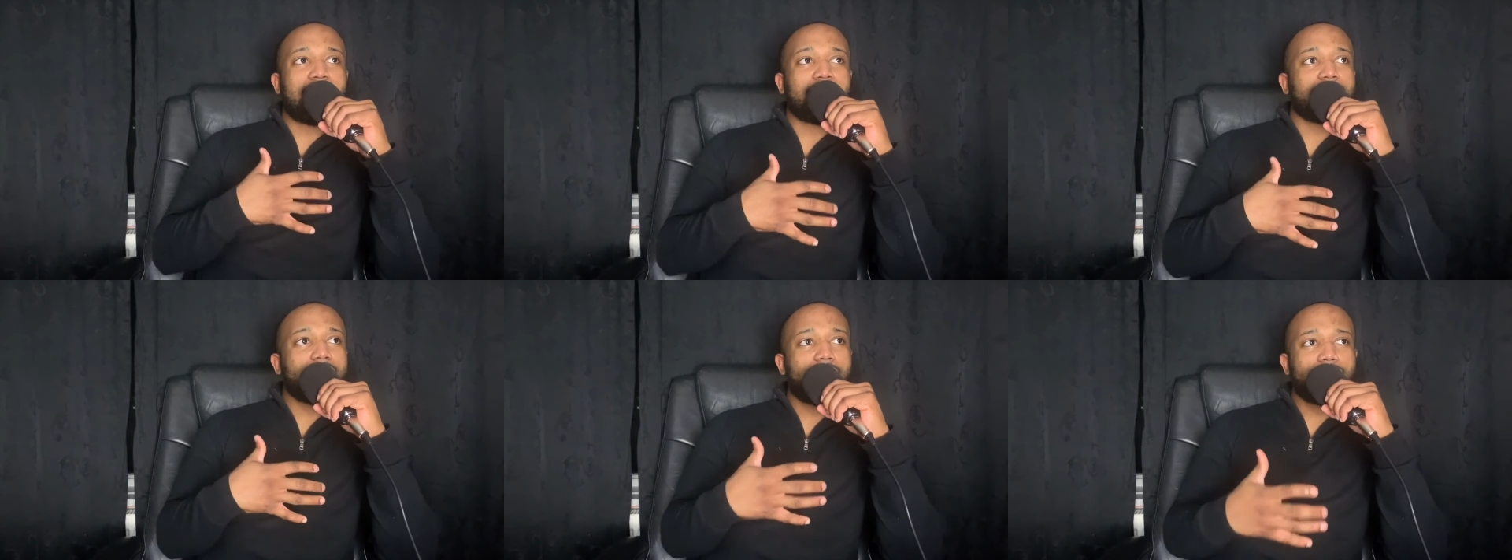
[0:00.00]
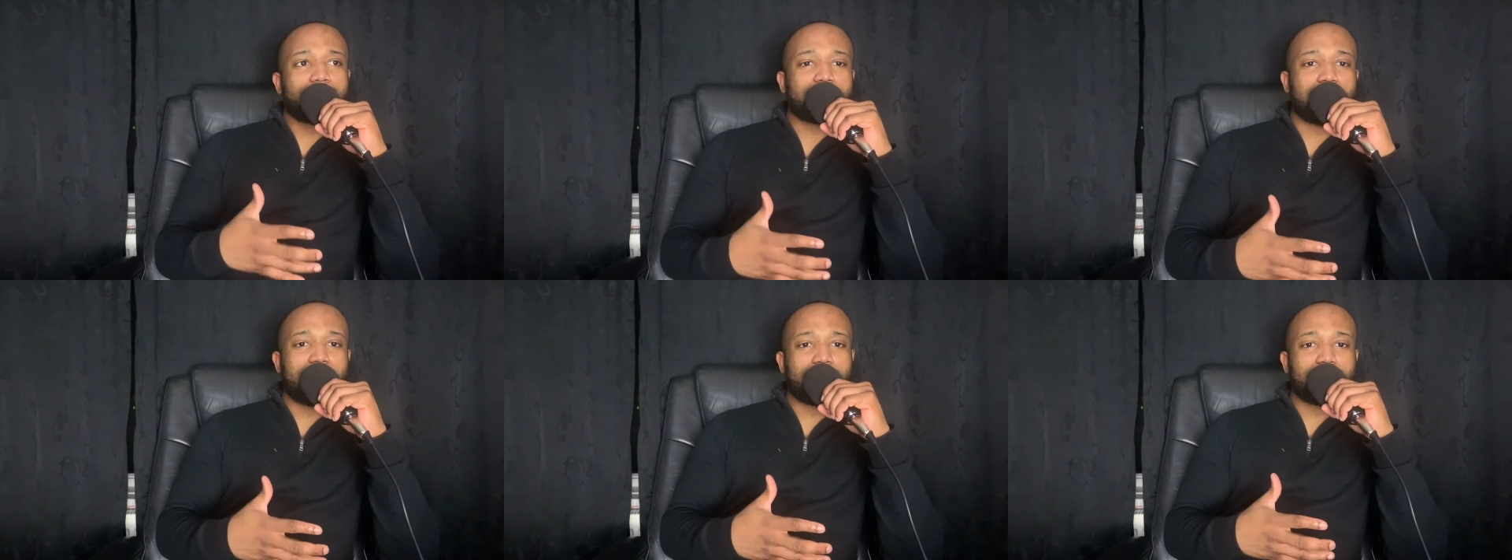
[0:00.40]
that
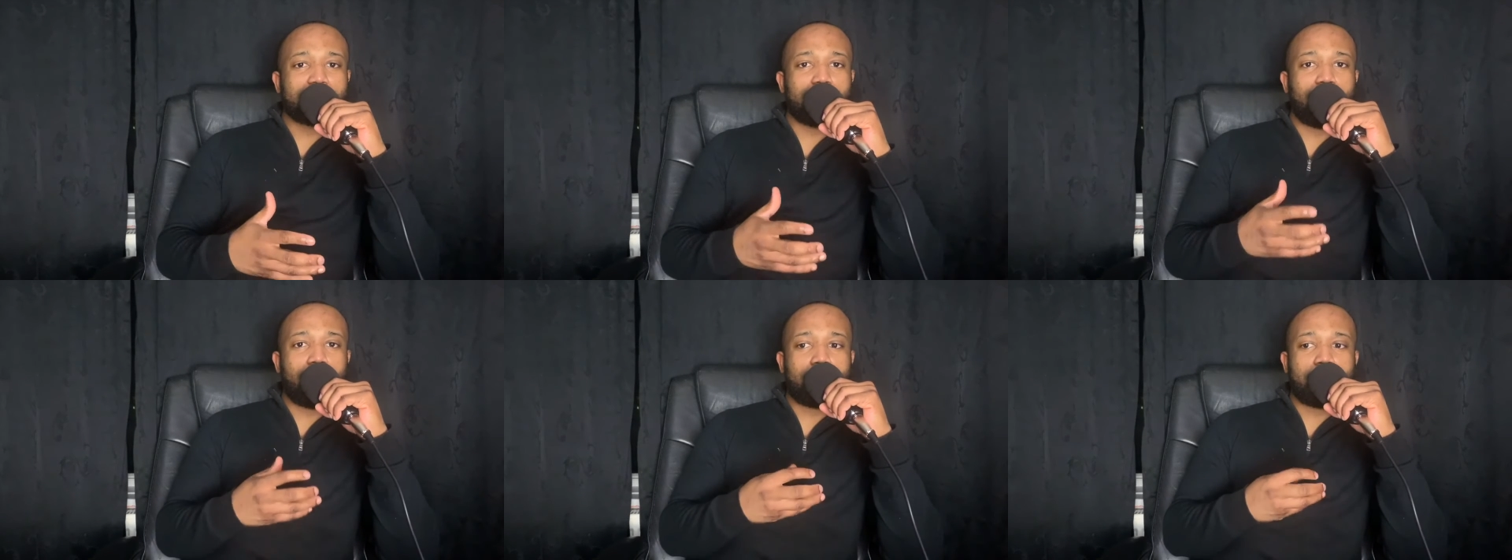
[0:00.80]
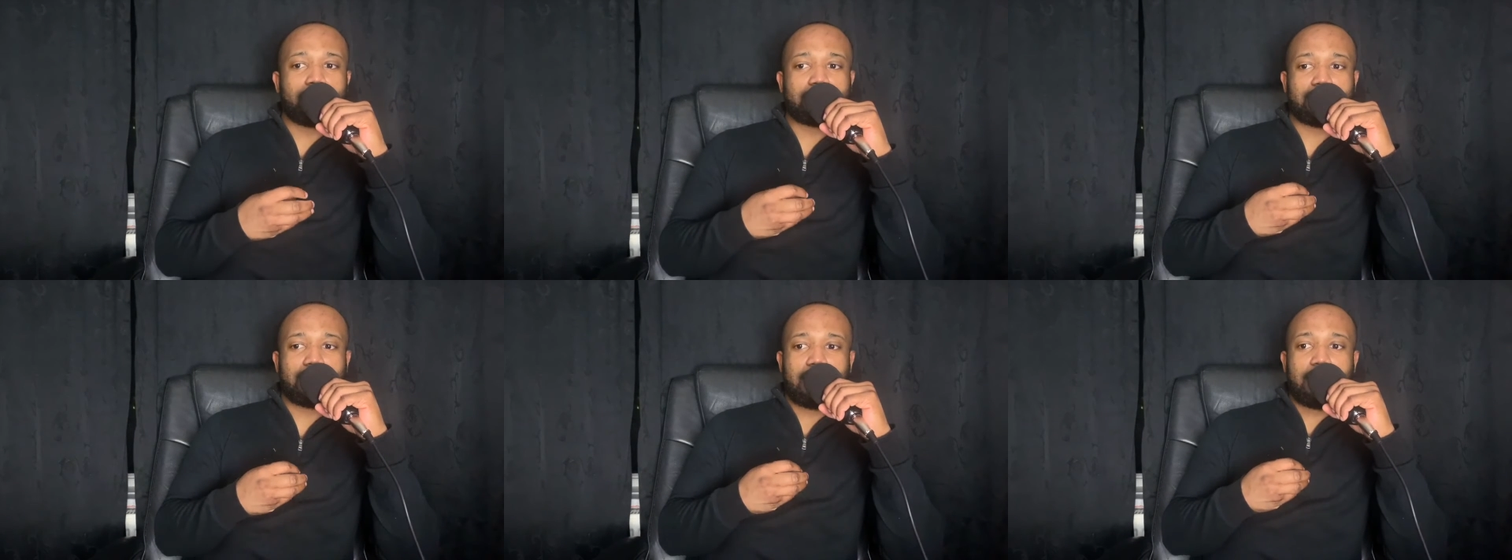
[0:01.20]
conversation,
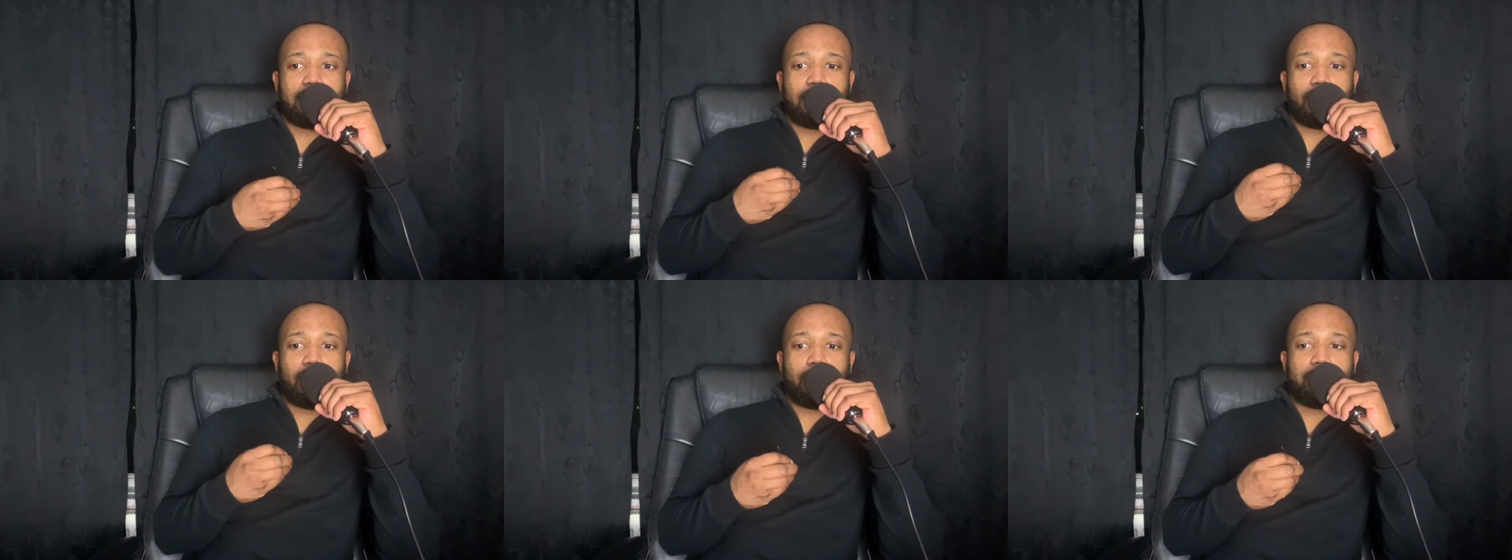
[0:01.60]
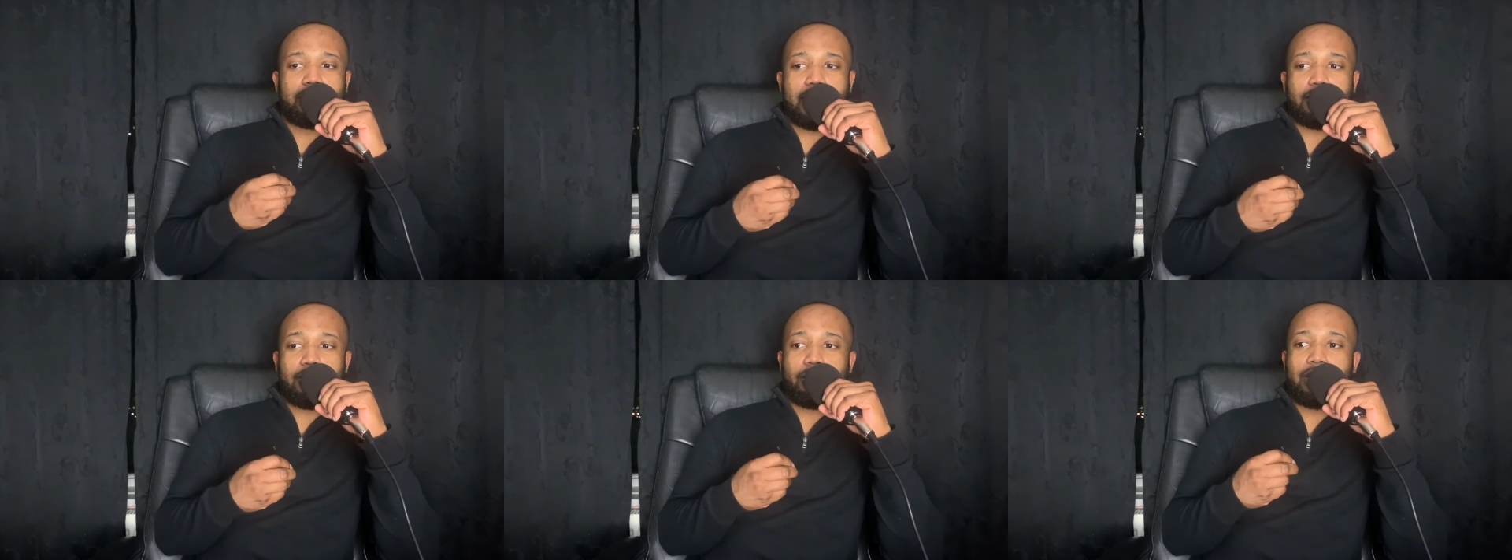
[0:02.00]
almost
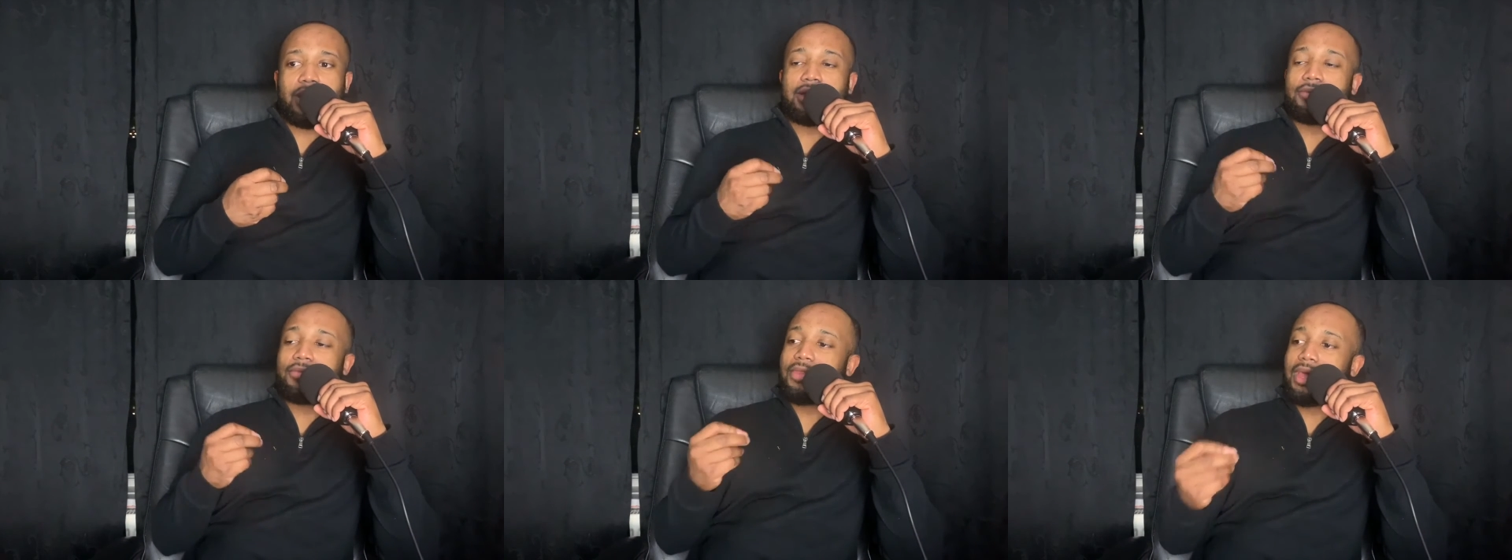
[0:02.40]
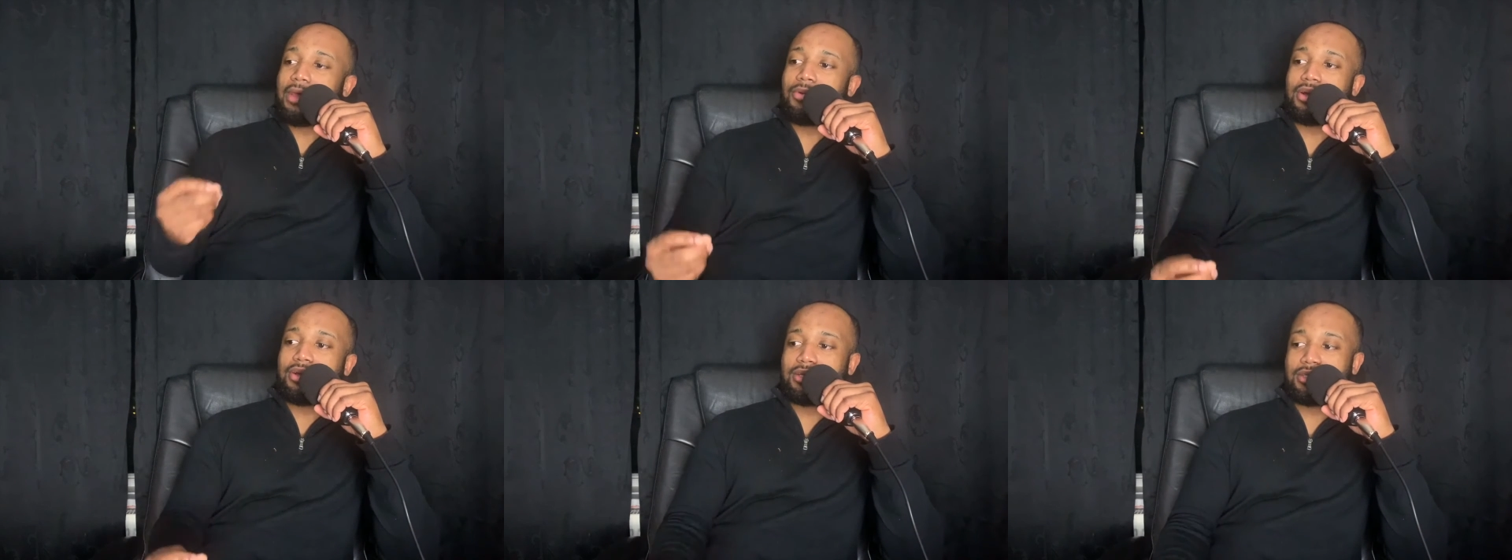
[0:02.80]
knowing that, okay,
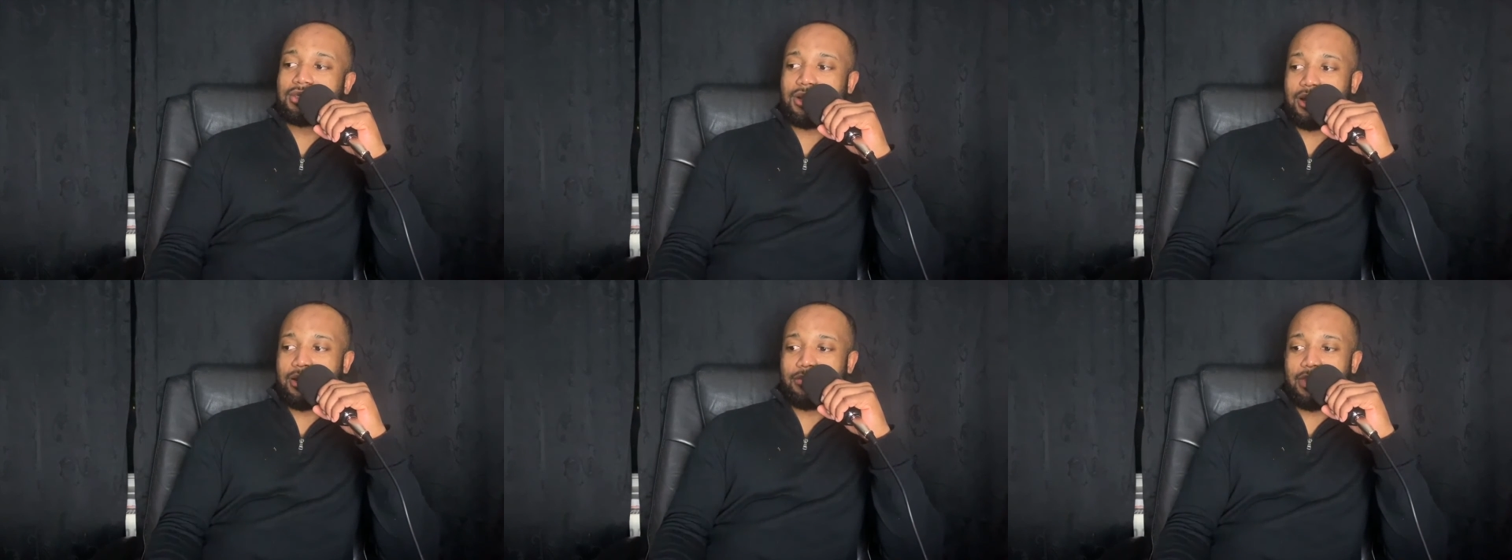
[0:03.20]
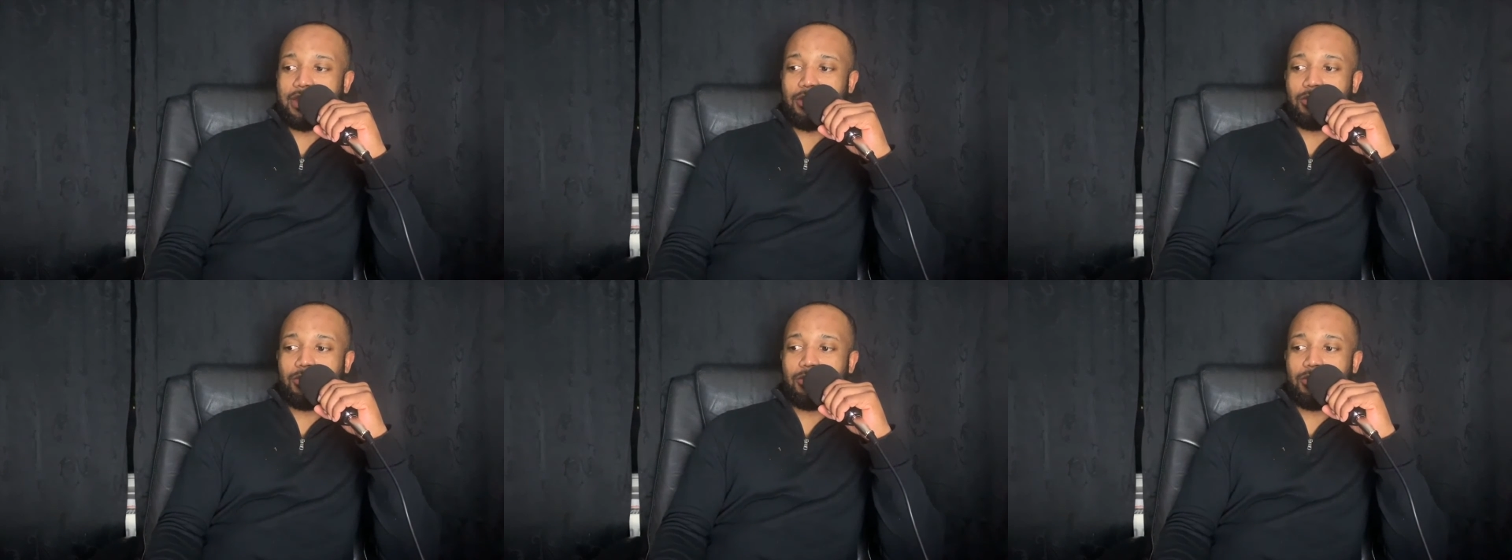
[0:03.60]
they were in a slump,